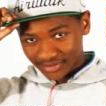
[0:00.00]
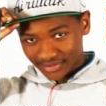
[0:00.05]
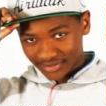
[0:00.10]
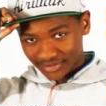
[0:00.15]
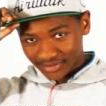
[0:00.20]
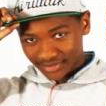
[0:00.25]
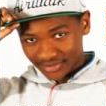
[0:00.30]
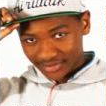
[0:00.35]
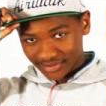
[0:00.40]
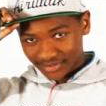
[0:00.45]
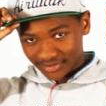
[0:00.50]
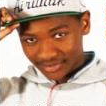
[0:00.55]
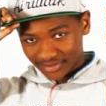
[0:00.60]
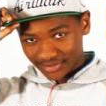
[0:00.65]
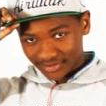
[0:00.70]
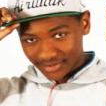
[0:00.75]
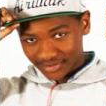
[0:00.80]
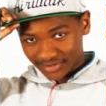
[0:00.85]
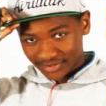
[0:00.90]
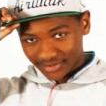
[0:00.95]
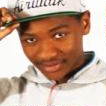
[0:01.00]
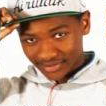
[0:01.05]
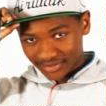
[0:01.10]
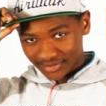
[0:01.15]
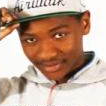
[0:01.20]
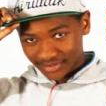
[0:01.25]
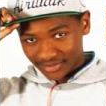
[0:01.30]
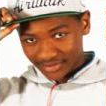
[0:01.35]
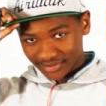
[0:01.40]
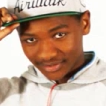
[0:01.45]

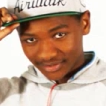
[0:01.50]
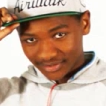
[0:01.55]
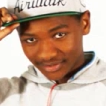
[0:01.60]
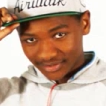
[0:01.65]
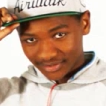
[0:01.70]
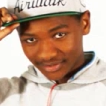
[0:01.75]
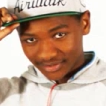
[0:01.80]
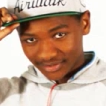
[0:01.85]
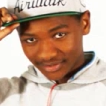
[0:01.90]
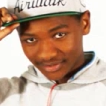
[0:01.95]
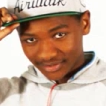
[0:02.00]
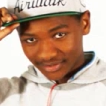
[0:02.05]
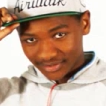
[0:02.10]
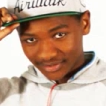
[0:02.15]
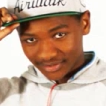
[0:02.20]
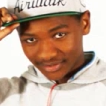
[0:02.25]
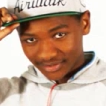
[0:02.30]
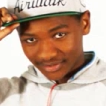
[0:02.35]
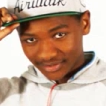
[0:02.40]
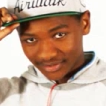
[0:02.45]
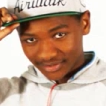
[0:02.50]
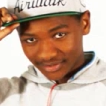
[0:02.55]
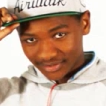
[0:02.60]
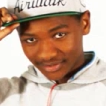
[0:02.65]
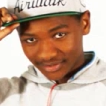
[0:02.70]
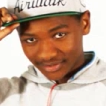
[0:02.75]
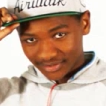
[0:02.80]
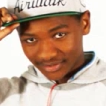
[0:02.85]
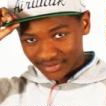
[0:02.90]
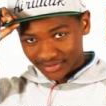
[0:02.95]

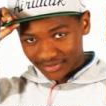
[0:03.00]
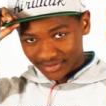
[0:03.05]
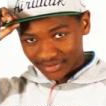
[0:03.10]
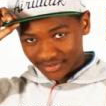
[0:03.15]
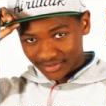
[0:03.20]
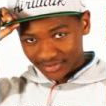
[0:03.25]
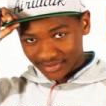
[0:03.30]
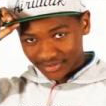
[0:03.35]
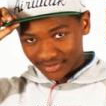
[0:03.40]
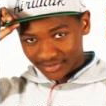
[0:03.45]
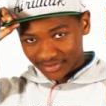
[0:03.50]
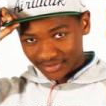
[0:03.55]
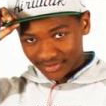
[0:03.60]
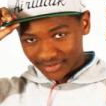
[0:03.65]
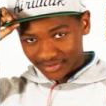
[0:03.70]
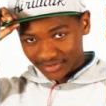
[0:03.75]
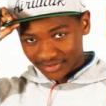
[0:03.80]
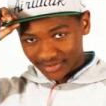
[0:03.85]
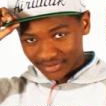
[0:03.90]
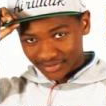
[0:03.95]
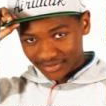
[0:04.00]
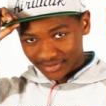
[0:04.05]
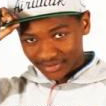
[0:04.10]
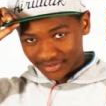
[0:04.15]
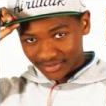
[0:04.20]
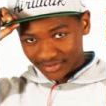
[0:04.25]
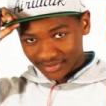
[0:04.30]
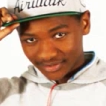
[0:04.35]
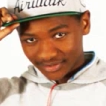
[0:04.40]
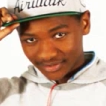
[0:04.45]

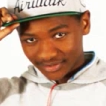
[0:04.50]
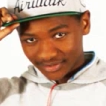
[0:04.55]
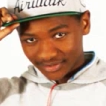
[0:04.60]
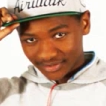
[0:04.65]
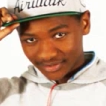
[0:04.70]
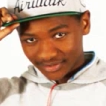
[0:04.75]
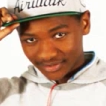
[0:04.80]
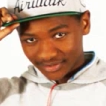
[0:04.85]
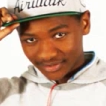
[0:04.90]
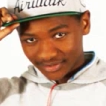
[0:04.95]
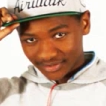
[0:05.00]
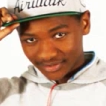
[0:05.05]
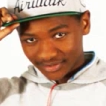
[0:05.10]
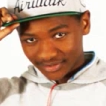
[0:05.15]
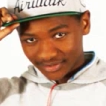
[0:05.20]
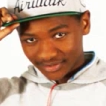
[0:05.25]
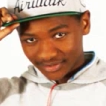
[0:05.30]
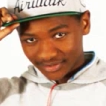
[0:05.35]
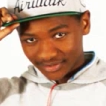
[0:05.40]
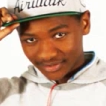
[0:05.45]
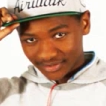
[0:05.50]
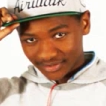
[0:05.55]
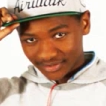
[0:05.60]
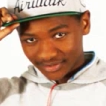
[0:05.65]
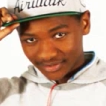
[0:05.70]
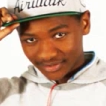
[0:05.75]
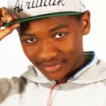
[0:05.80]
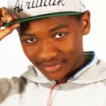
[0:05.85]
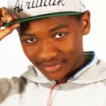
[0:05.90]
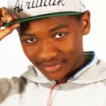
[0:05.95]

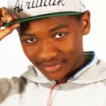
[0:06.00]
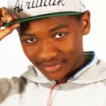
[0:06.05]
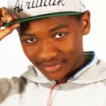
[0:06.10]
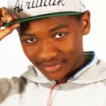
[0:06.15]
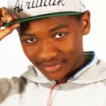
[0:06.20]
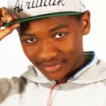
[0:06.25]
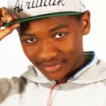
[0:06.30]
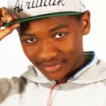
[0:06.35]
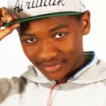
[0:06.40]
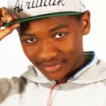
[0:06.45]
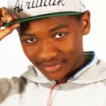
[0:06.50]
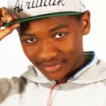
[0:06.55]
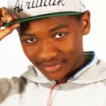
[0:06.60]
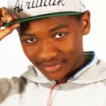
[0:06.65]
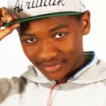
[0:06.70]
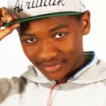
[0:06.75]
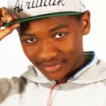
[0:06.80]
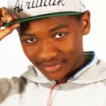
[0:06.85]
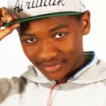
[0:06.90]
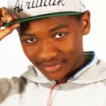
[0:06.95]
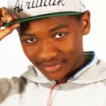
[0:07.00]
(no lip movement)